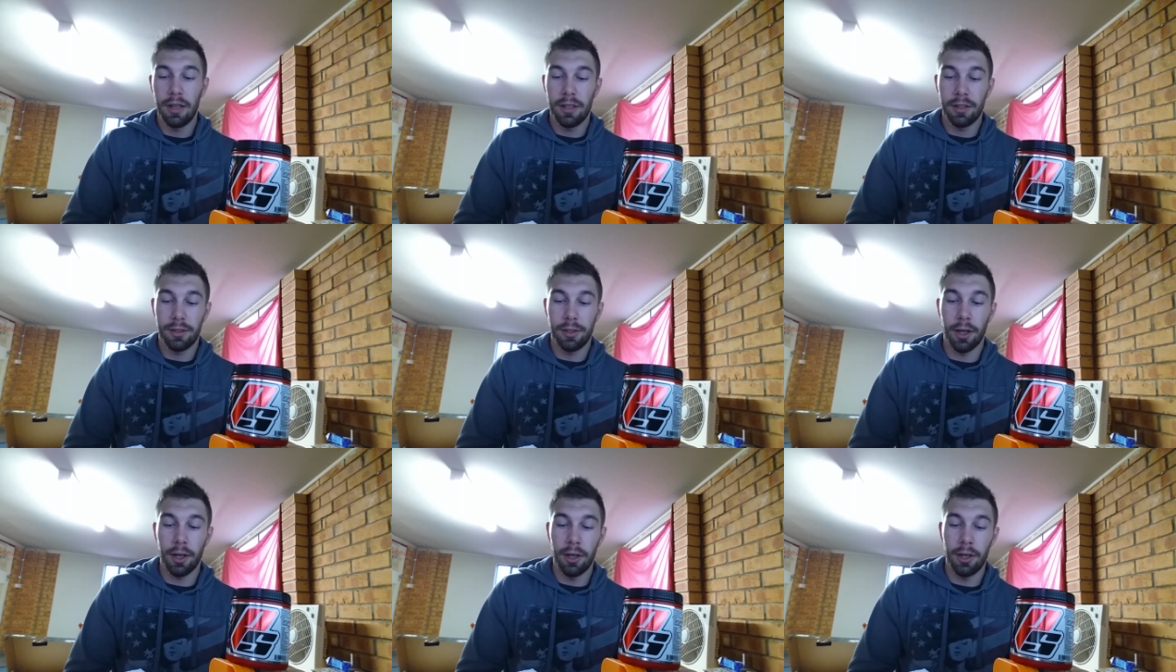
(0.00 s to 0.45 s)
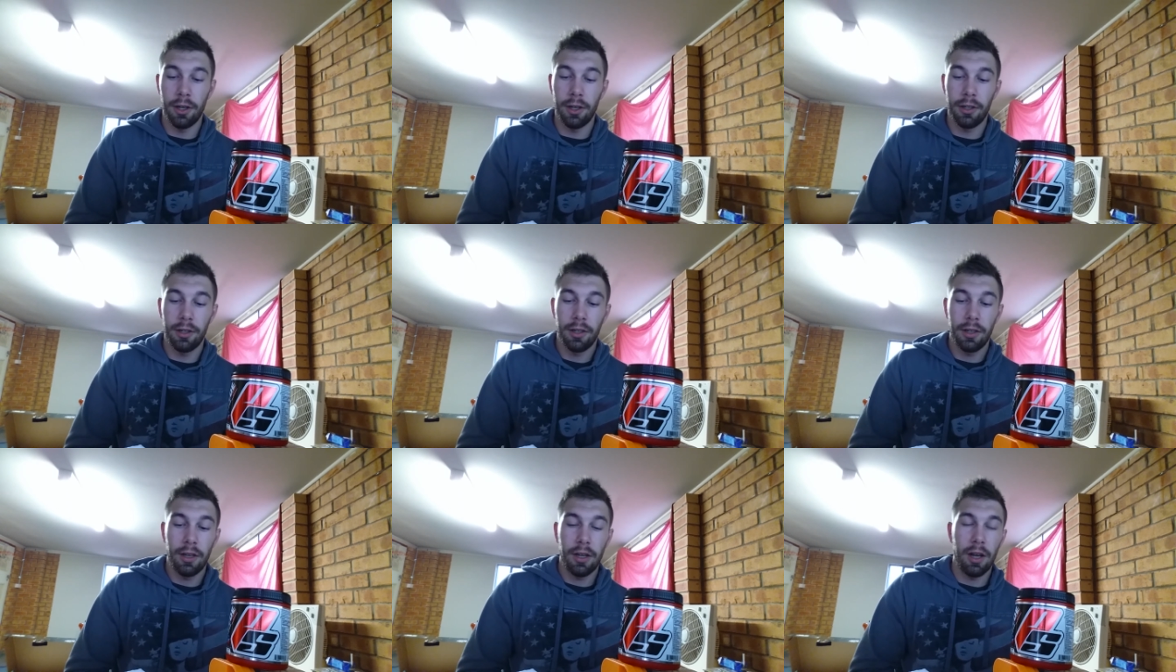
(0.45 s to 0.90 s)

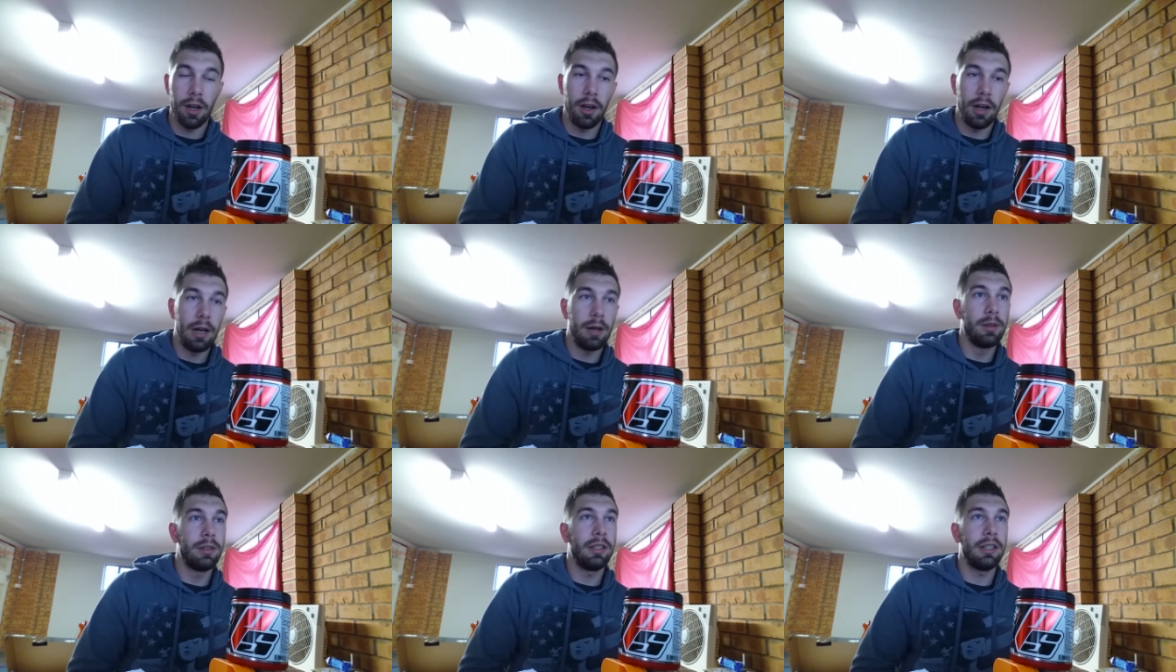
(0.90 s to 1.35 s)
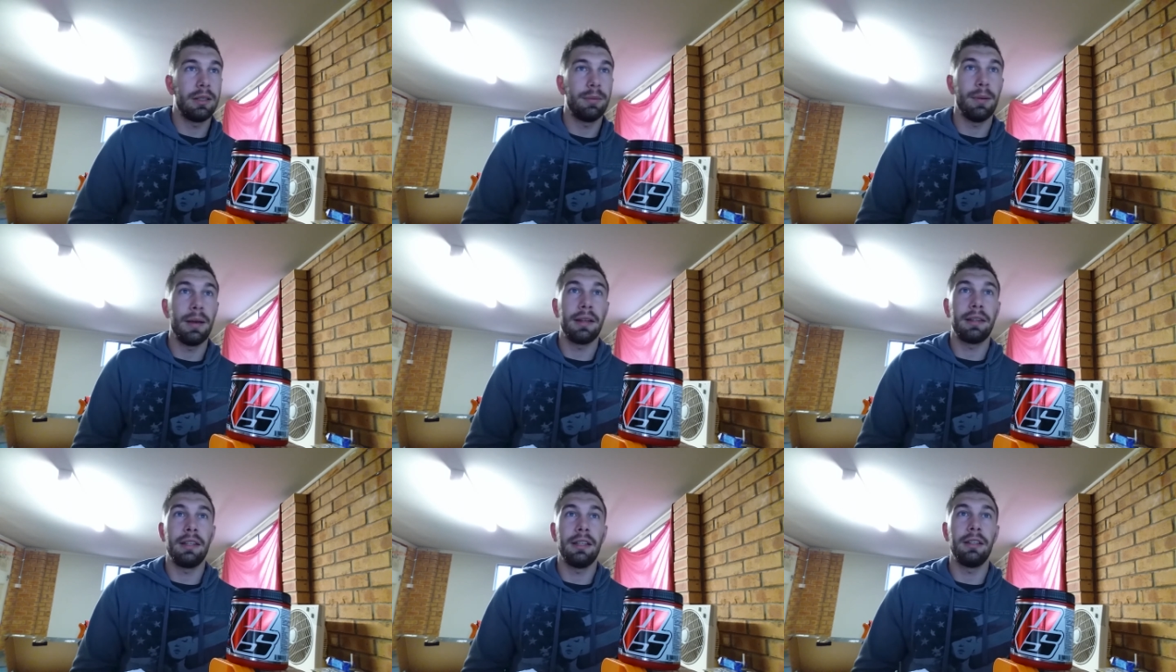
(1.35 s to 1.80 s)
So, I was
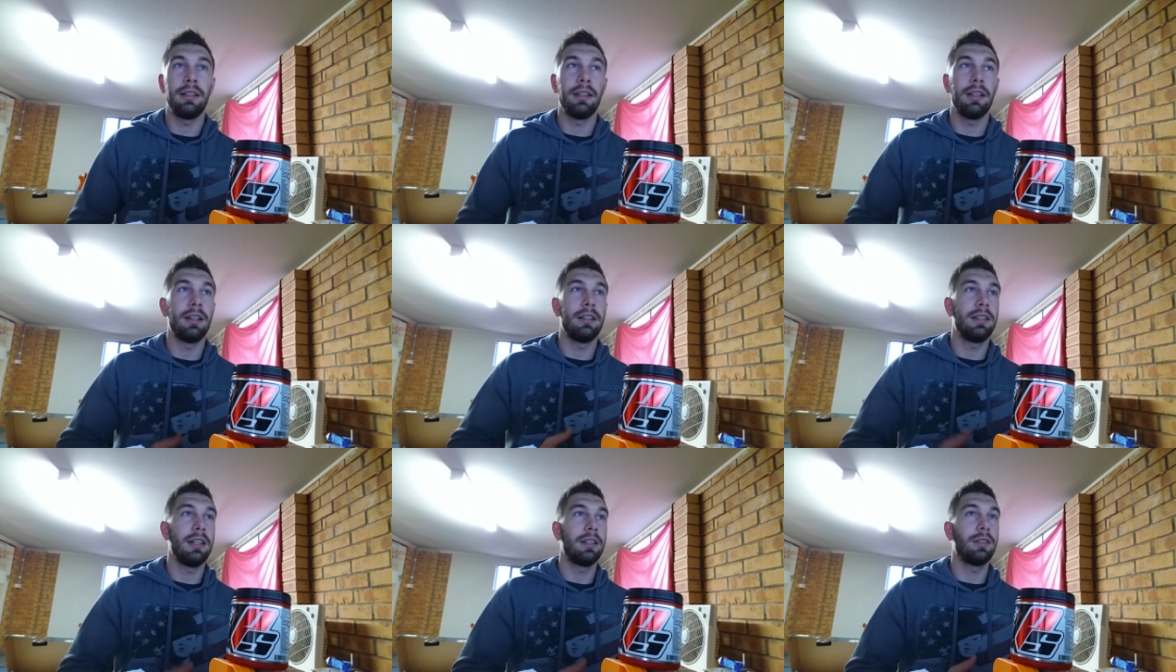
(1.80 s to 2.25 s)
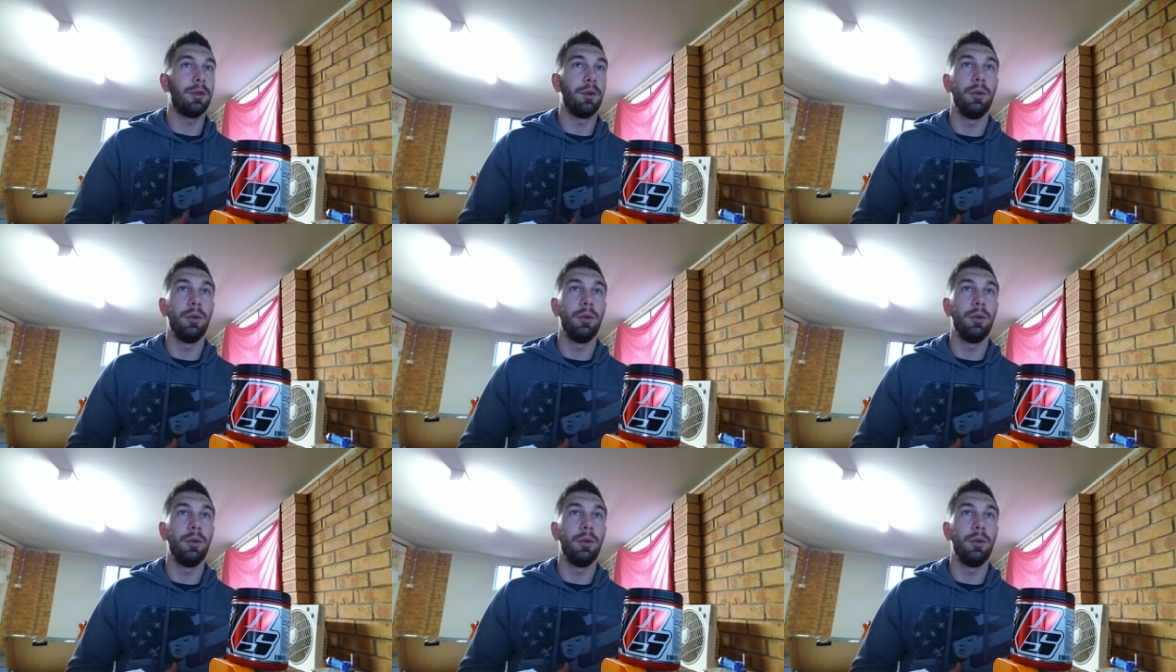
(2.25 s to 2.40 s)
expecting that it ticks